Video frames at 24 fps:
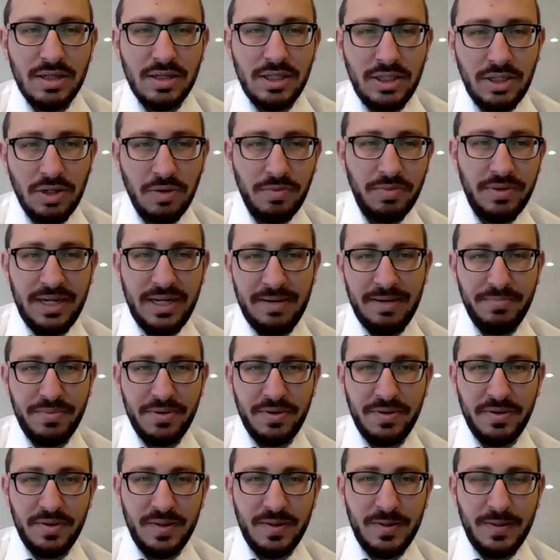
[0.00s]
Yom Kippur.
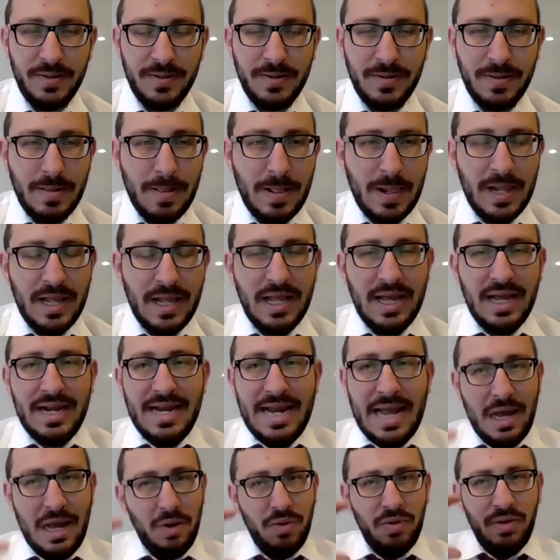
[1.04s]

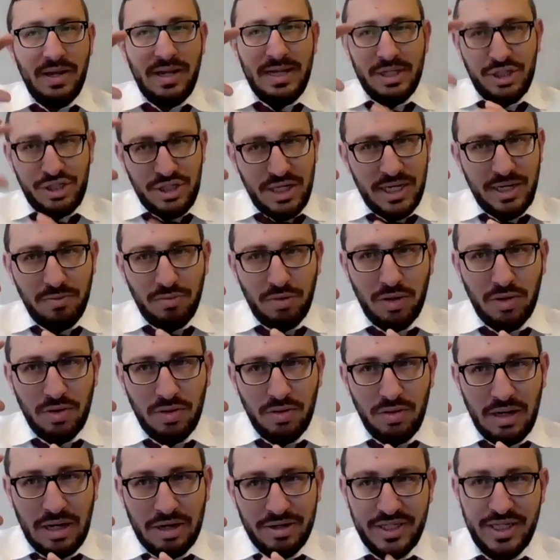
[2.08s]
Now, in general,
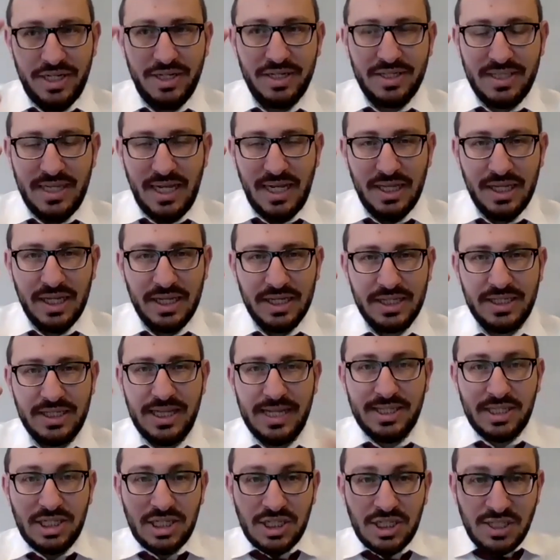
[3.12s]
our sages tell us
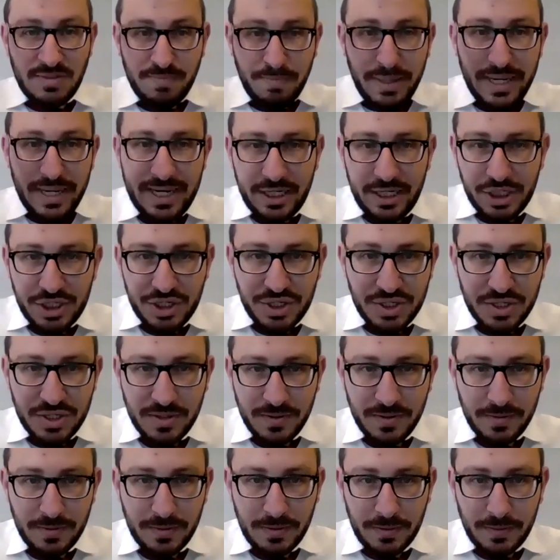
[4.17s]
that speech
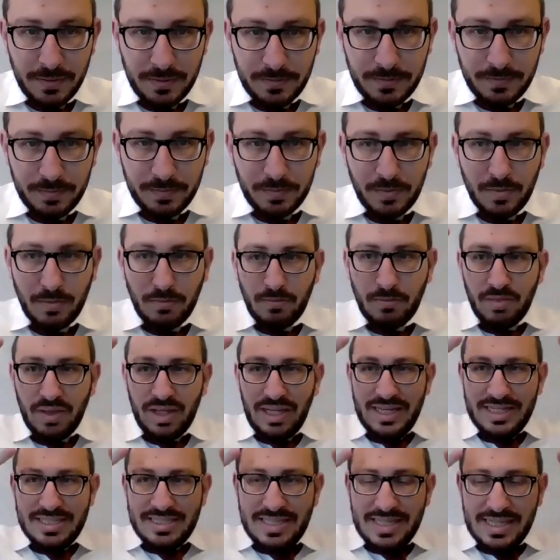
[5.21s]

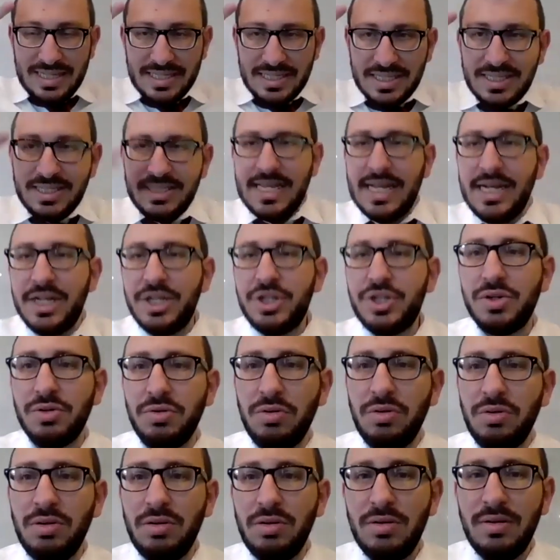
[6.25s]
is the
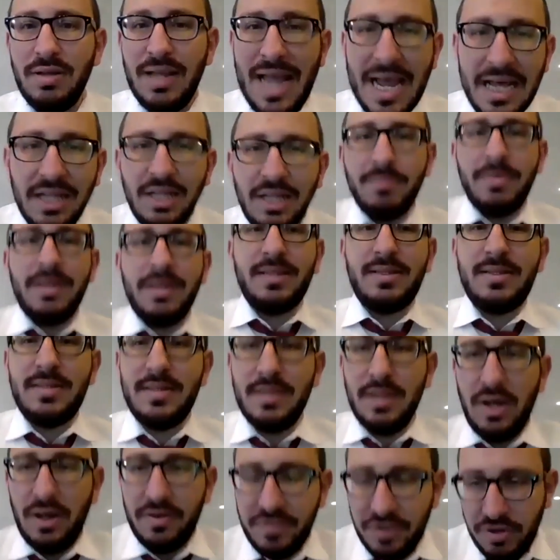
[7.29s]
essential element
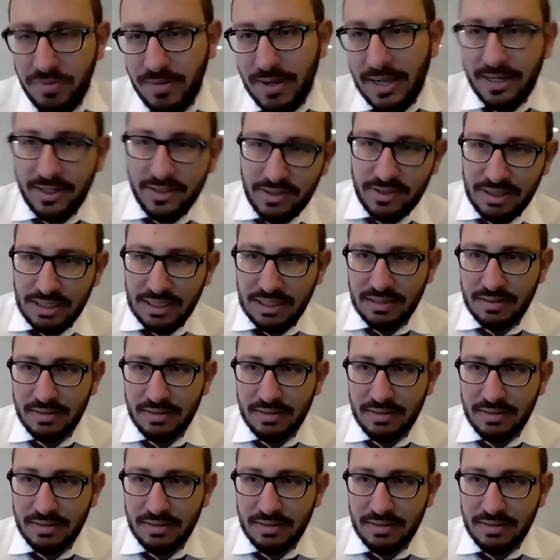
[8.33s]
of humanity.